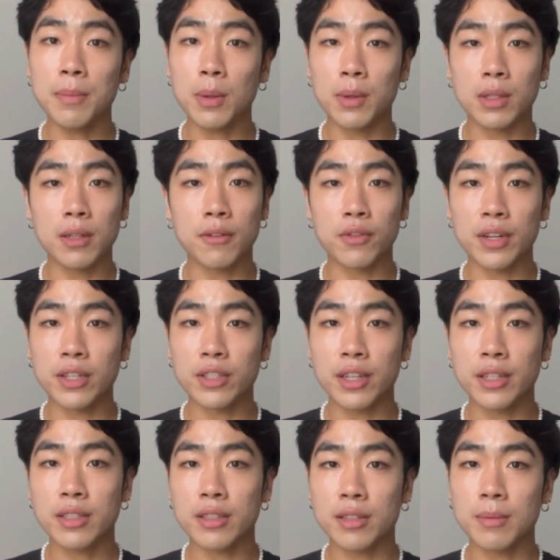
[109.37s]
but what
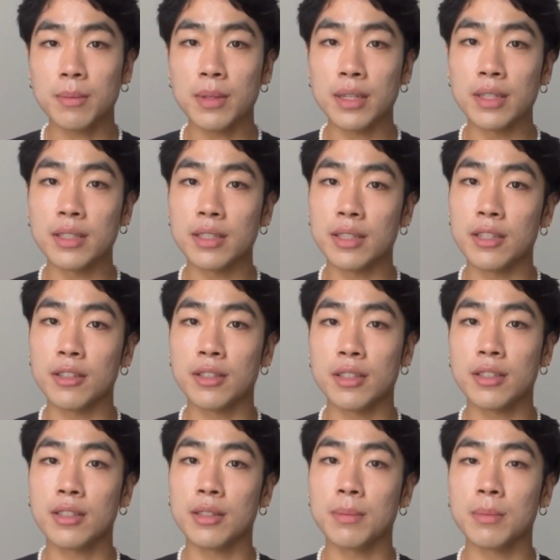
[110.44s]
differentiates them is their
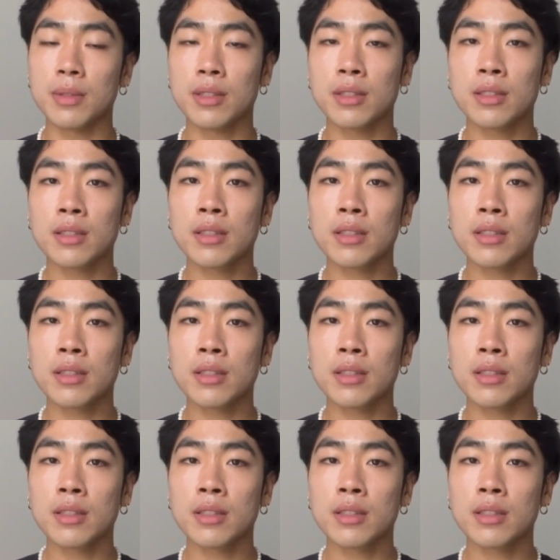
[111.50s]
systems.